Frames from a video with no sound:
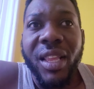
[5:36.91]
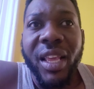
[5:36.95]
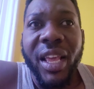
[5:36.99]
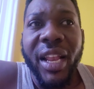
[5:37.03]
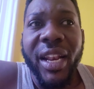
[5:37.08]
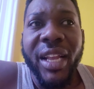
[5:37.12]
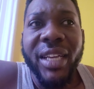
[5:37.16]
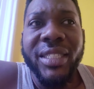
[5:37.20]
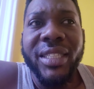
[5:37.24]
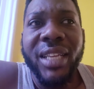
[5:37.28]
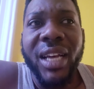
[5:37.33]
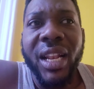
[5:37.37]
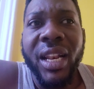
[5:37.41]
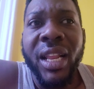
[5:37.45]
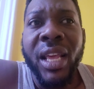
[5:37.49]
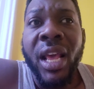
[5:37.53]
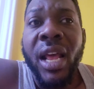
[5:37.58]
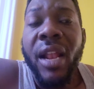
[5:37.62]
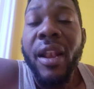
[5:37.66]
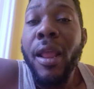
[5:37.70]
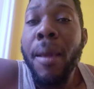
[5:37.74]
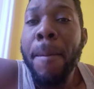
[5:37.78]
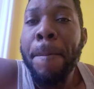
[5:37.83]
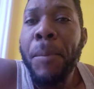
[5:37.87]
you understand?
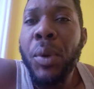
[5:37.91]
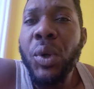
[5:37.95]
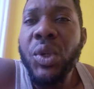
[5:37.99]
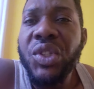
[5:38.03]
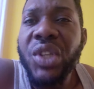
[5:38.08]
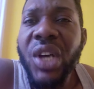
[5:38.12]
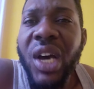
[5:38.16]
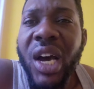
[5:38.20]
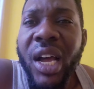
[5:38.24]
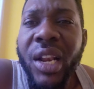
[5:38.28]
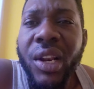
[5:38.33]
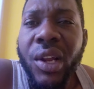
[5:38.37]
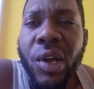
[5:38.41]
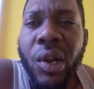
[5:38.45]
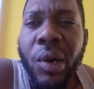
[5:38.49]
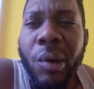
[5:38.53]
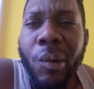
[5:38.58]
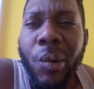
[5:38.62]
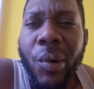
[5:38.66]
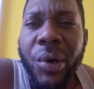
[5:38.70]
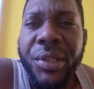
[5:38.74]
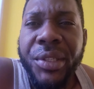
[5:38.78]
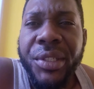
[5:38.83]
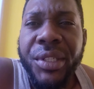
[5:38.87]
Then put on
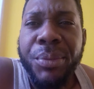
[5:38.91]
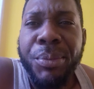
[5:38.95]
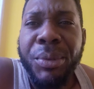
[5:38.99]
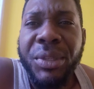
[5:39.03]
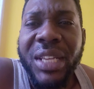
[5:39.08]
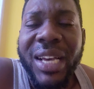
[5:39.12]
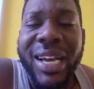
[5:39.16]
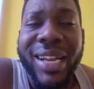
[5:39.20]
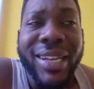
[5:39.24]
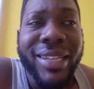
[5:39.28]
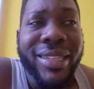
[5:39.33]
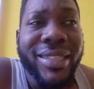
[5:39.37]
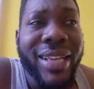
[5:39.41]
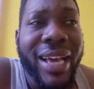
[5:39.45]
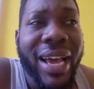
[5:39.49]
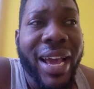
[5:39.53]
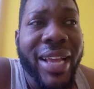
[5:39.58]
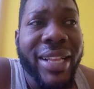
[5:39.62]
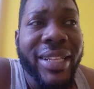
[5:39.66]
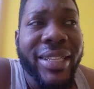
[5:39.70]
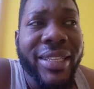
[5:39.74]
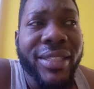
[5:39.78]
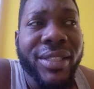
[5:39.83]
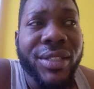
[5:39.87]
clothes, put on the
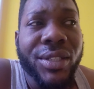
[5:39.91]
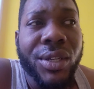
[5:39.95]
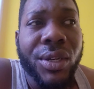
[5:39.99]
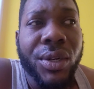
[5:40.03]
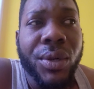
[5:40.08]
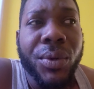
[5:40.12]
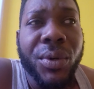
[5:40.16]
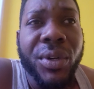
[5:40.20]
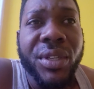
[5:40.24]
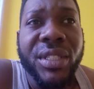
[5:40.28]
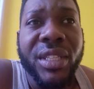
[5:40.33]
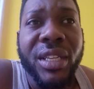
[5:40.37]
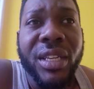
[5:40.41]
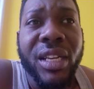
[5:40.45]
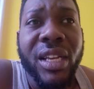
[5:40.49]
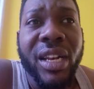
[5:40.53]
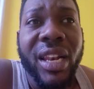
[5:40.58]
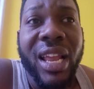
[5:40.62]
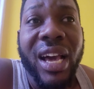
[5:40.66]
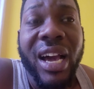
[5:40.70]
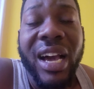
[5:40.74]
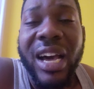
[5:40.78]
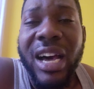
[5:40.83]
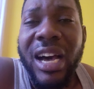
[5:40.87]
tightest clothes, then a
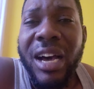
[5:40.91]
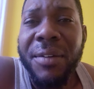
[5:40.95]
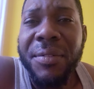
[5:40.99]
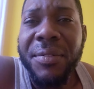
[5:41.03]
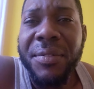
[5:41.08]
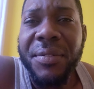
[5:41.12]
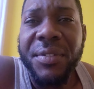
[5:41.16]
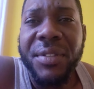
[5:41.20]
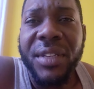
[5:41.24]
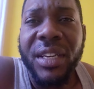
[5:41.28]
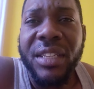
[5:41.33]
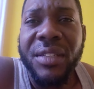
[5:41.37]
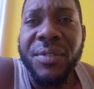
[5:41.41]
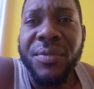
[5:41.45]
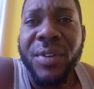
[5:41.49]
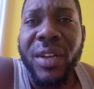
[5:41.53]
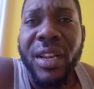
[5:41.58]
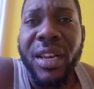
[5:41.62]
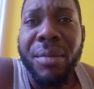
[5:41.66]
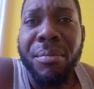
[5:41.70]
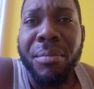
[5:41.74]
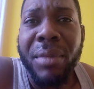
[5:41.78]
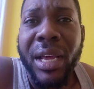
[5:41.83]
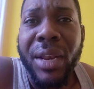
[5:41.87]
lack of sex
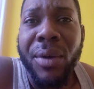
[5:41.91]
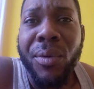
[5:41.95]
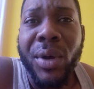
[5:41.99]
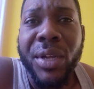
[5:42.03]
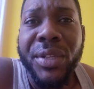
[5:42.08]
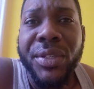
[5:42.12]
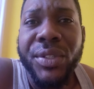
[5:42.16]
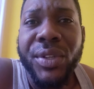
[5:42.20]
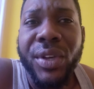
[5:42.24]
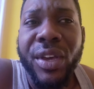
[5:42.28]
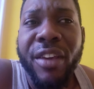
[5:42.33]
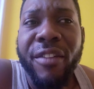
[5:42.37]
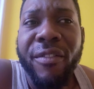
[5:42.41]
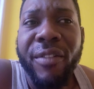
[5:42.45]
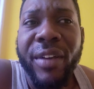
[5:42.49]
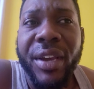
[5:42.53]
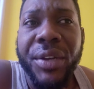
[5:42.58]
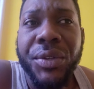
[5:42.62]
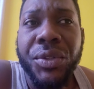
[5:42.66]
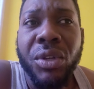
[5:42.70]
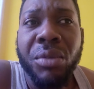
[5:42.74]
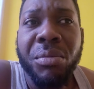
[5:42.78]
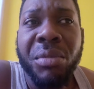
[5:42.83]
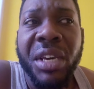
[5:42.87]
from the man whatsoever.
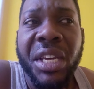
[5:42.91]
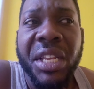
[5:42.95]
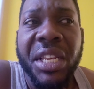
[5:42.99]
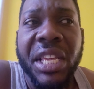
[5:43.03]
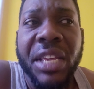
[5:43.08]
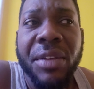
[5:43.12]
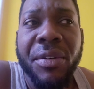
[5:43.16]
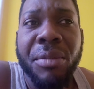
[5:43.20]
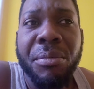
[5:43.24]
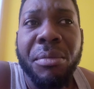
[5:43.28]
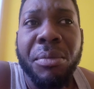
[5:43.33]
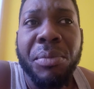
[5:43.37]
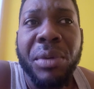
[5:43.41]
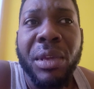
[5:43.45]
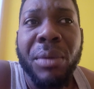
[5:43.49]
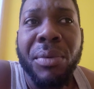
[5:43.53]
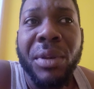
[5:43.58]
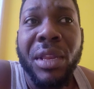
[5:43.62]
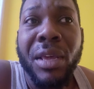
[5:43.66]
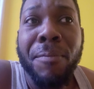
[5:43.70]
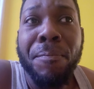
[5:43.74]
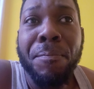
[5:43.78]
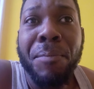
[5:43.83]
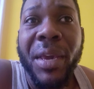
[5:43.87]
You see me I deal with
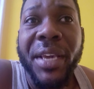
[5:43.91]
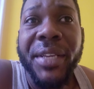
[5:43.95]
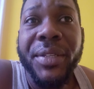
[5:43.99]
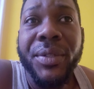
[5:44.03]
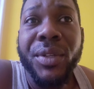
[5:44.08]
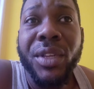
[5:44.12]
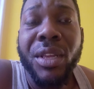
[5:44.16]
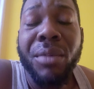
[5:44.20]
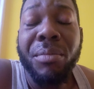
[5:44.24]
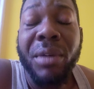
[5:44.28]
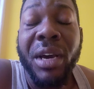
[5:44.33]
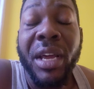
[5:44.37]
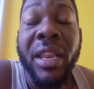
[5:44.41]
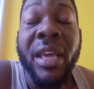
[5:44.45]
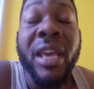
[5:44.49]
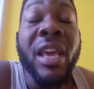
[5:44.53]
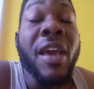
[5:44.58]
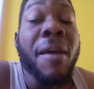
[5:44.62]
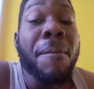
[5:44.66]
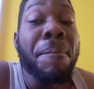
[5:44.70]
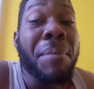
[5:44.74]
people, them vex with the man.